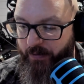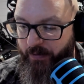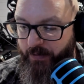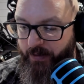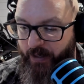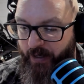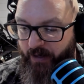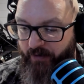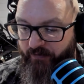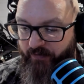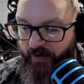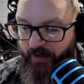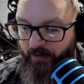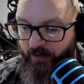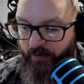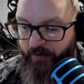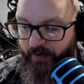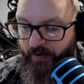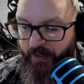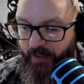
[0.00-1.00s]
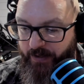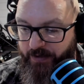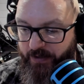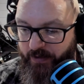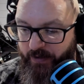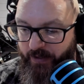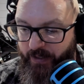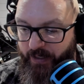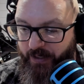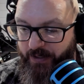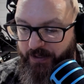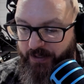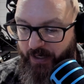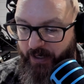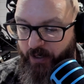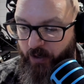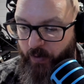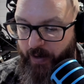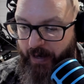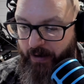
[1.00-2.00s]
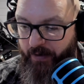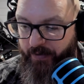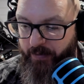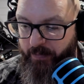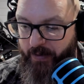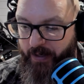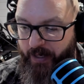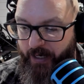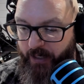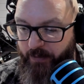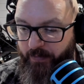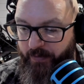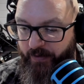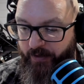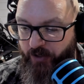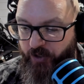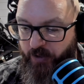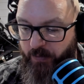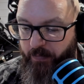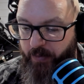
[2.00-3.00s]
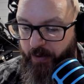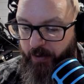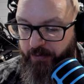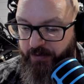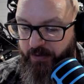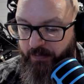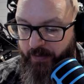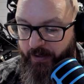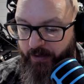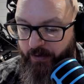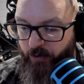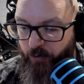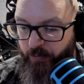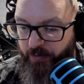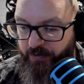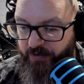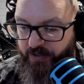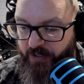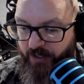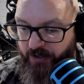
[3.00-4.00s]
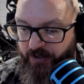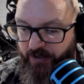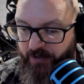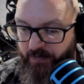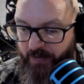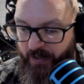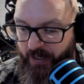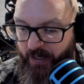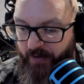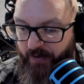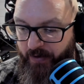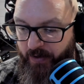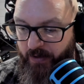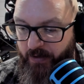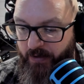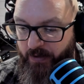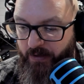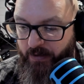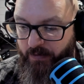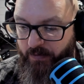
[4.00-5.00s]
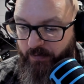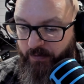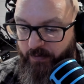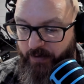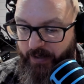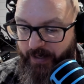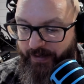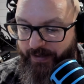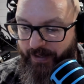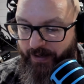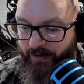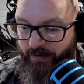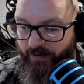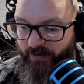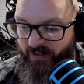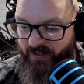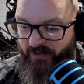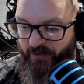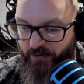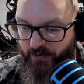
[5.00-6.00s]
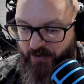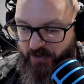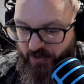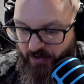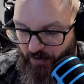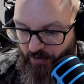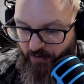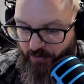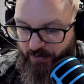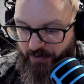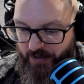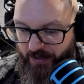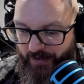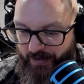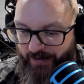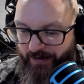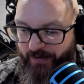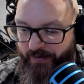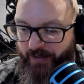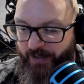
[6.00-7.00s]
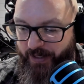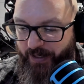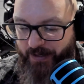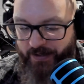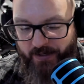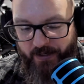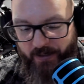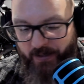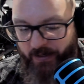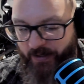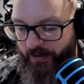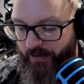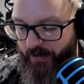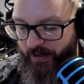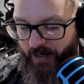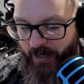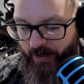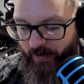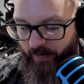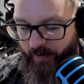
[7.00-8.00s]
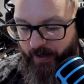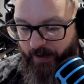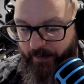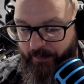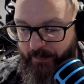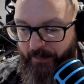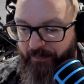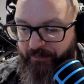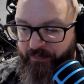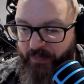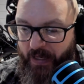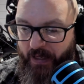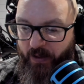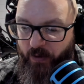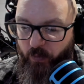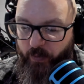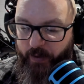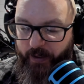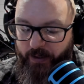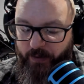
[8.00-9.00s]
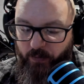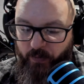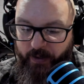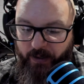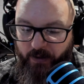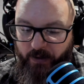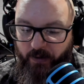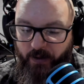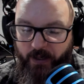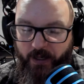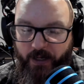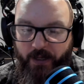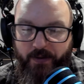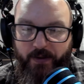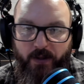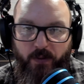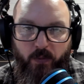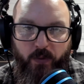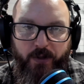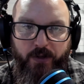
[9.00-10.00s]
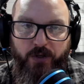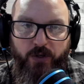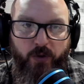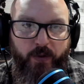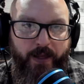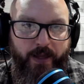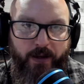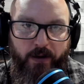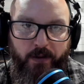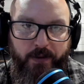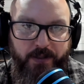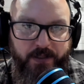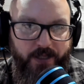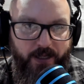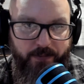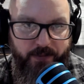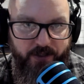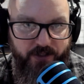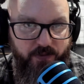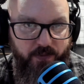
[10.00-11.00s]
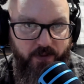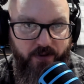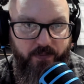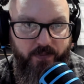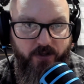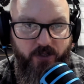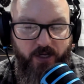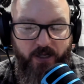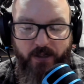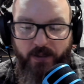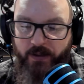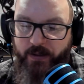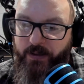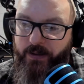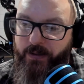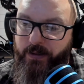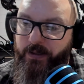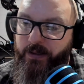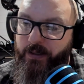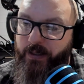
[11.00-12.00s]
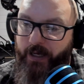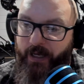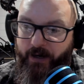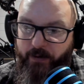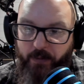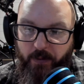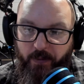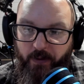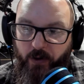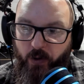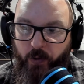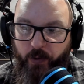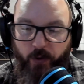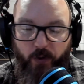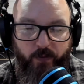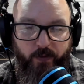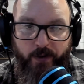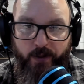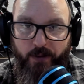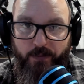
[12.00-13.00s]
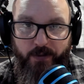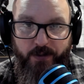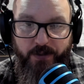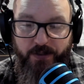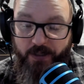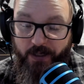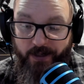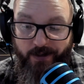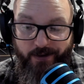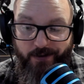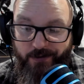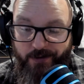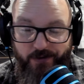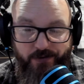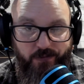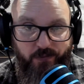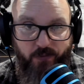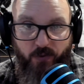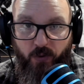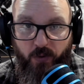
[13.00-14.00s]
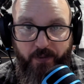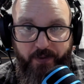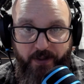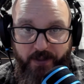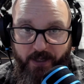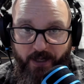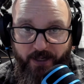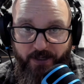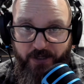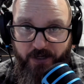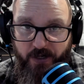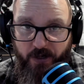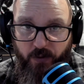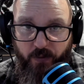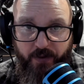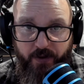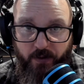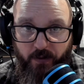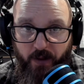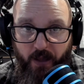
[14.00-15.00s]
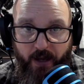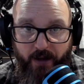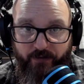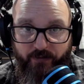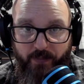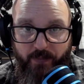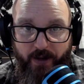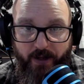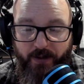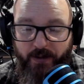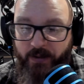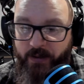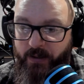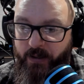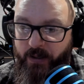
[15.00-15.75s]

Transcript: not a fan. Look at the knees. The knees like go out at the bottom, and then she bows them in and almost touches them together right there. Oh, those circles in there on the knees, not great. We had a client that would do that all the time in the Smith machine. And I remember going over and I'm just like, you're just rolling the dice here with your life, man.